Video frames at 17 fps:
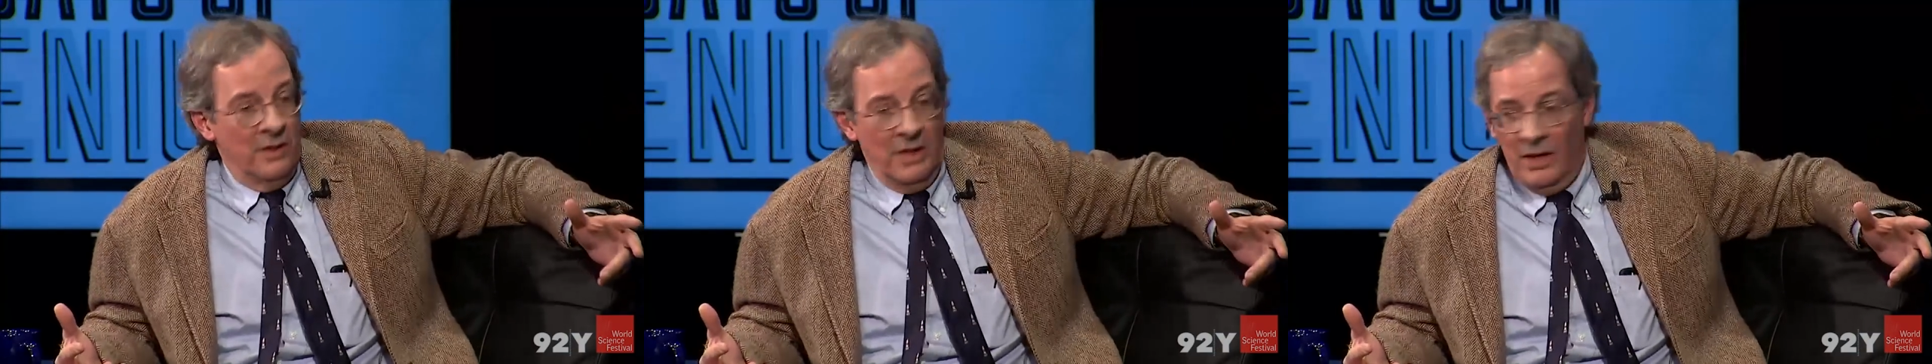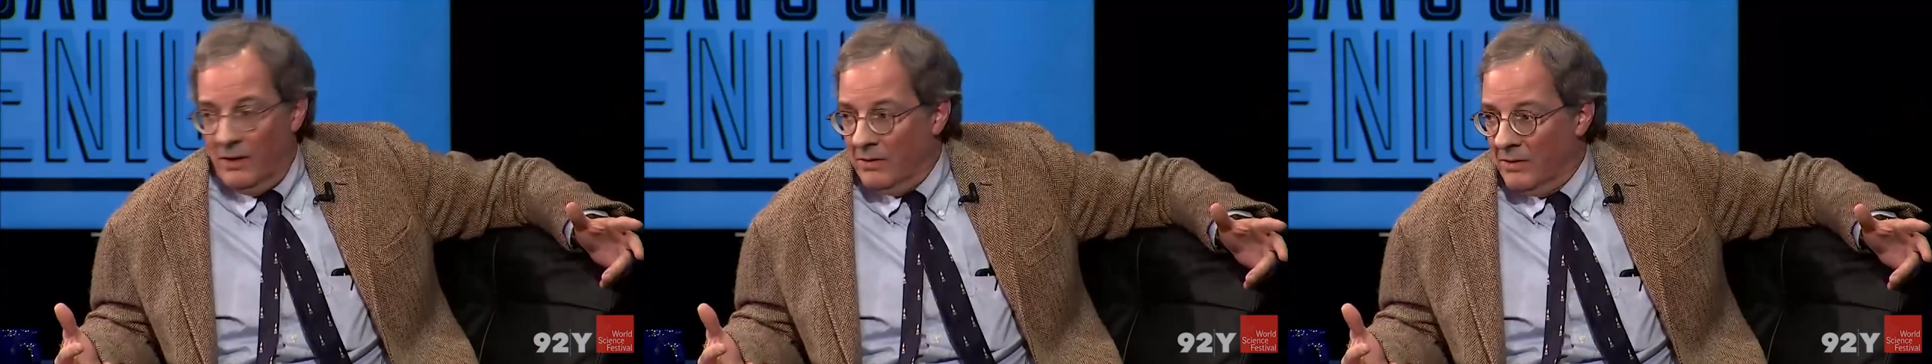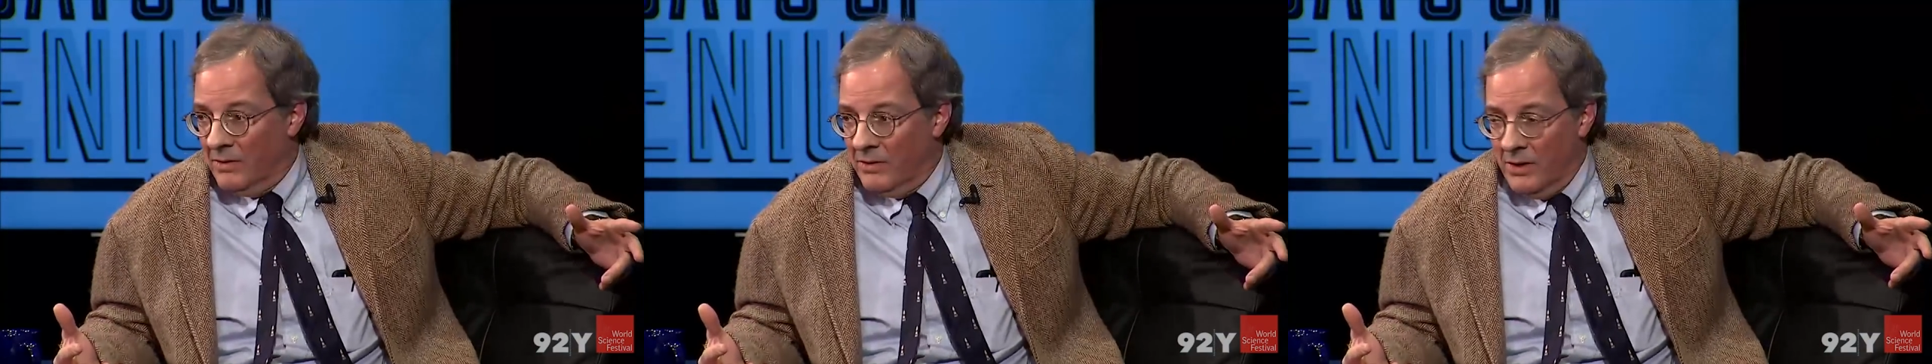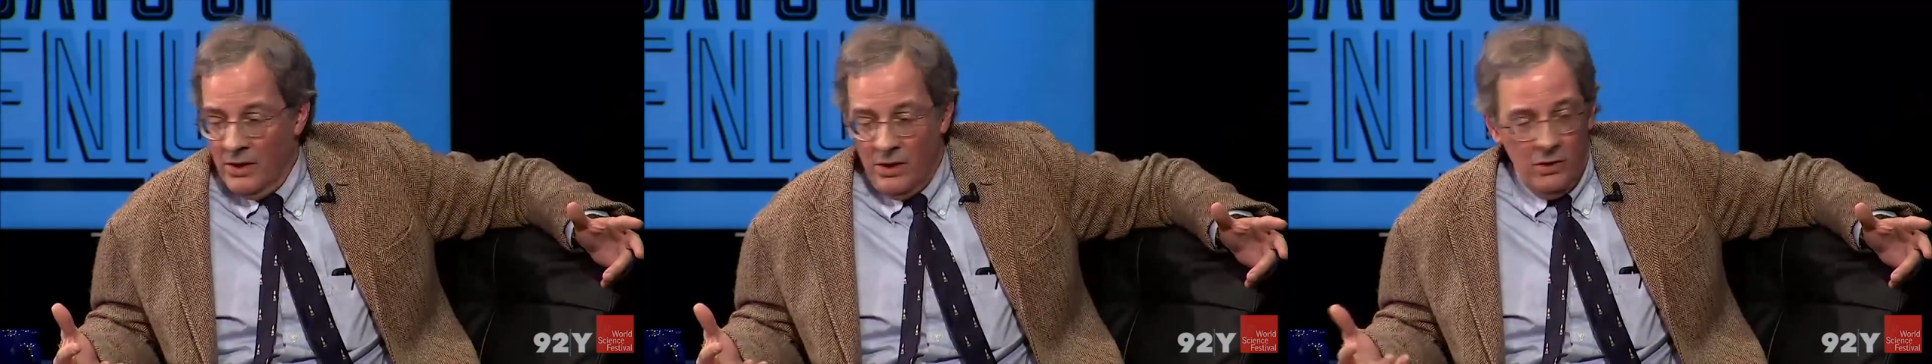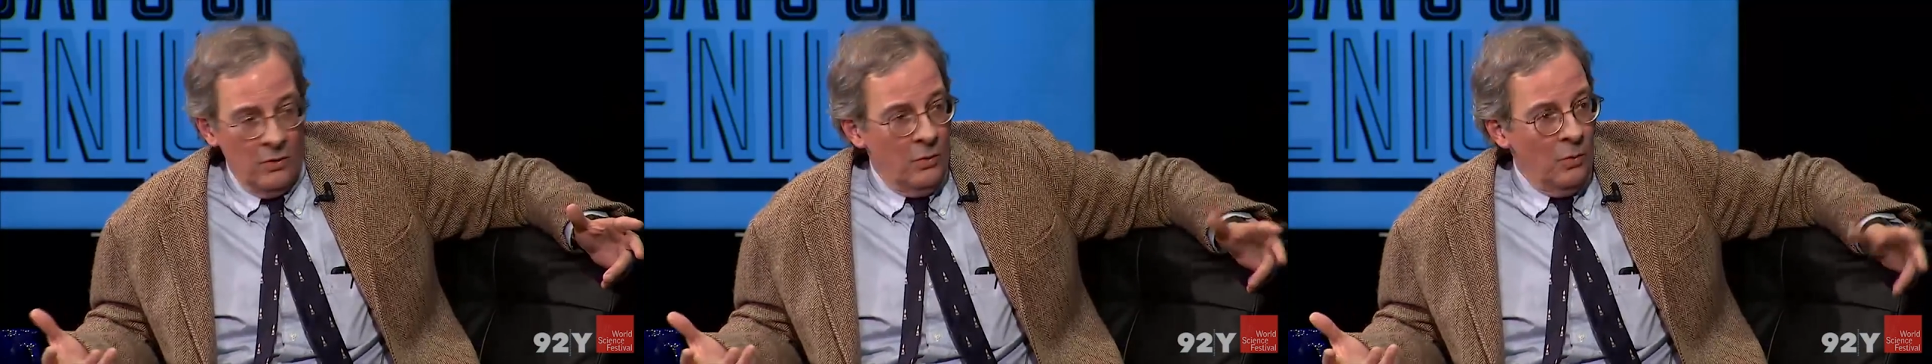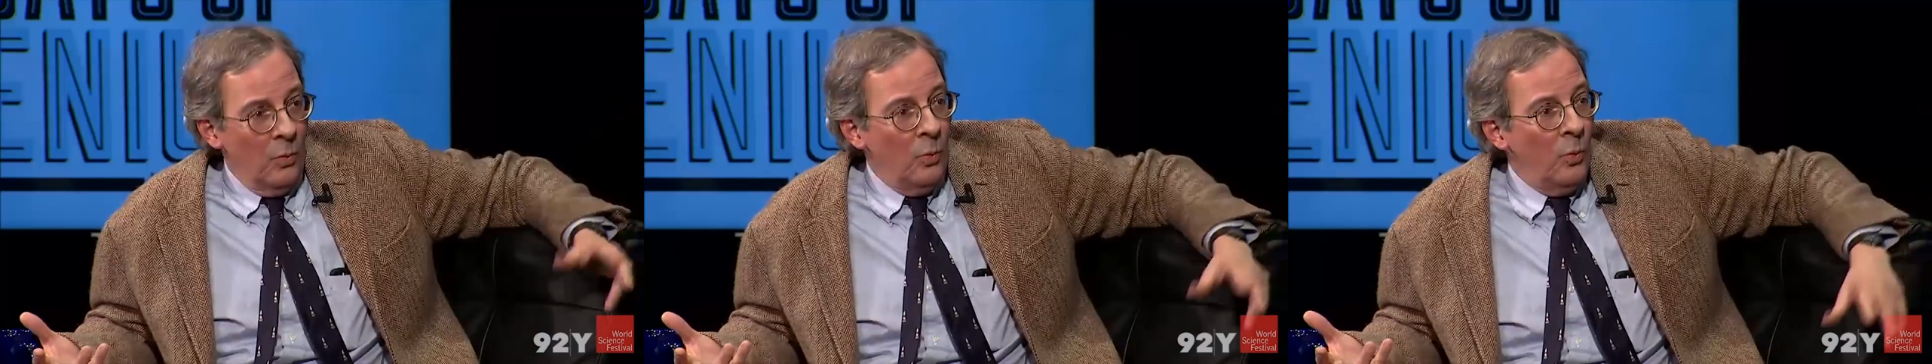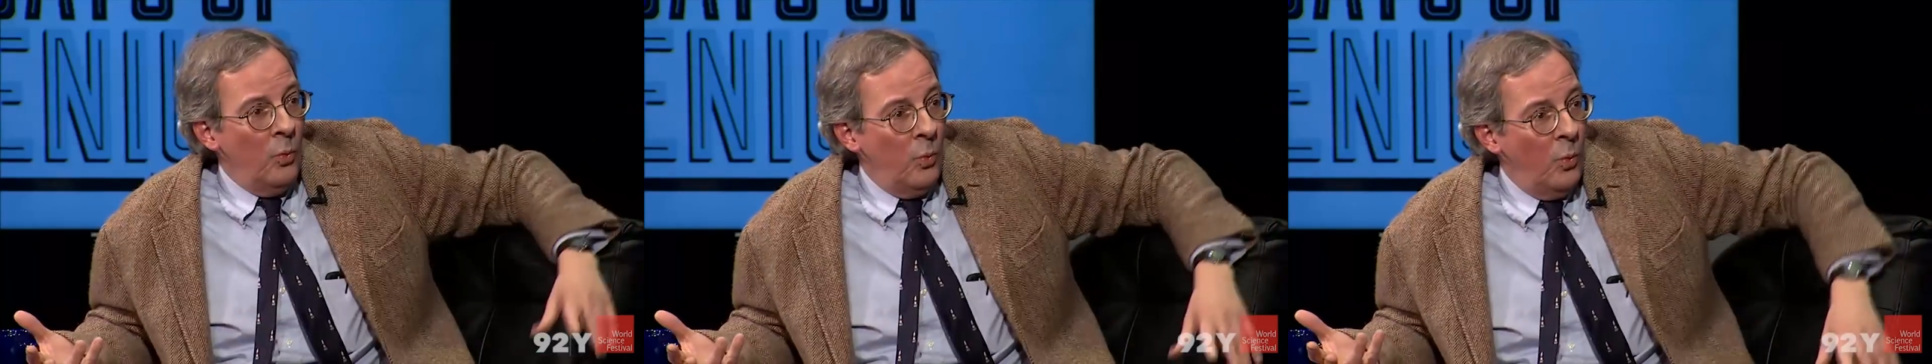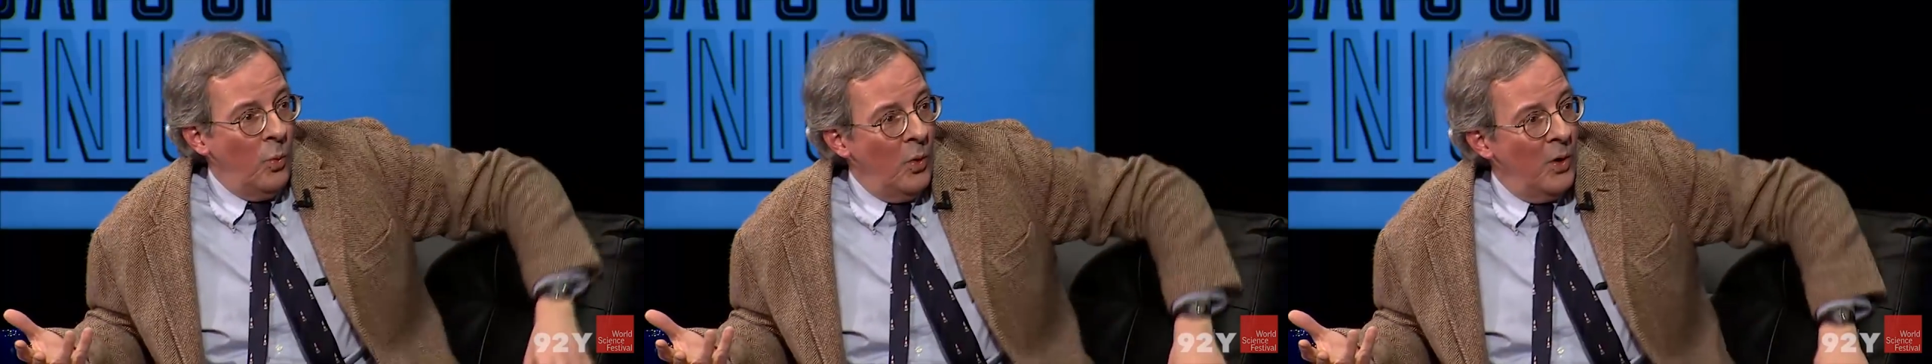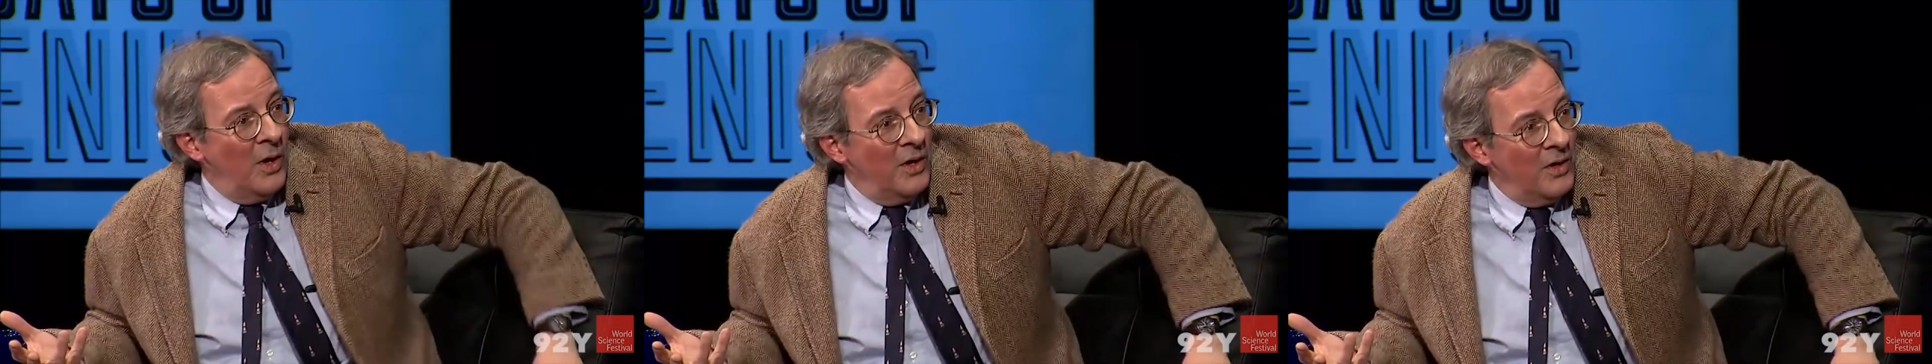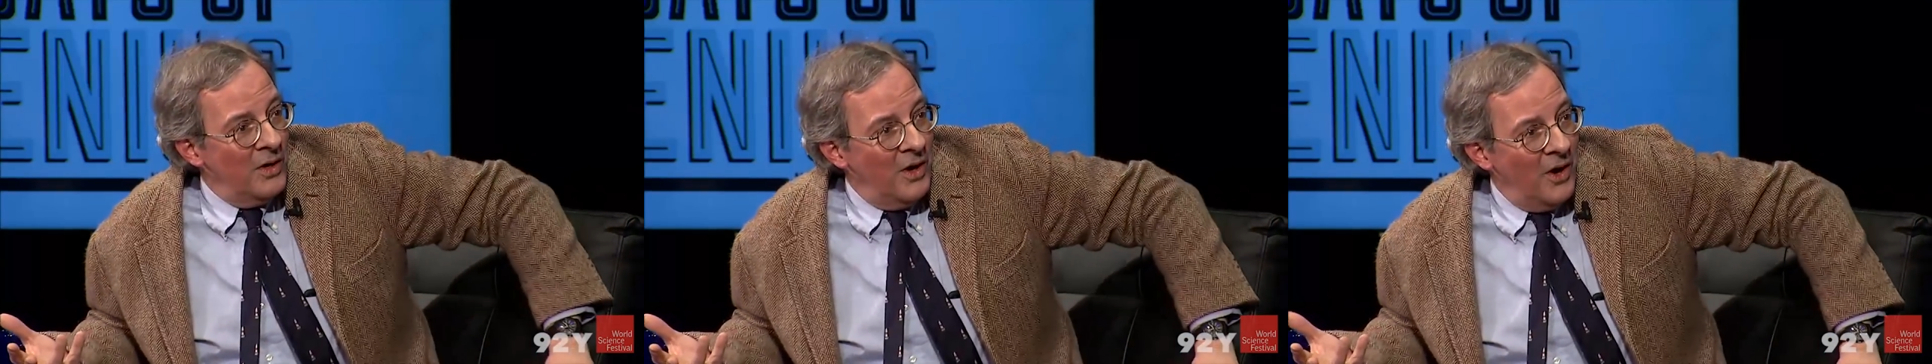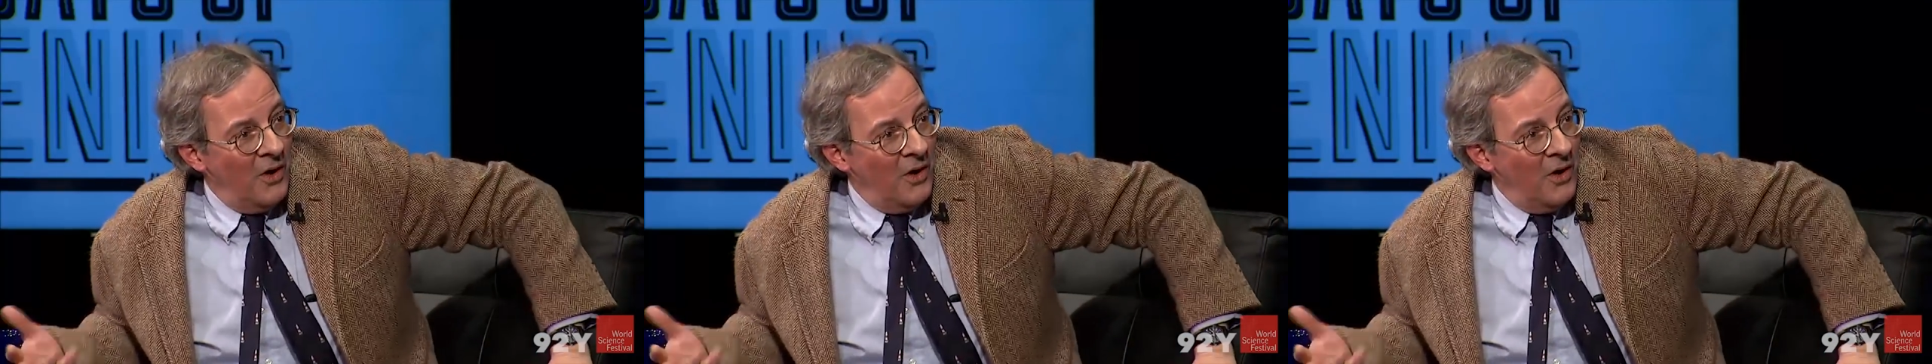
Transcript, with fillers: know. We'll start, okay.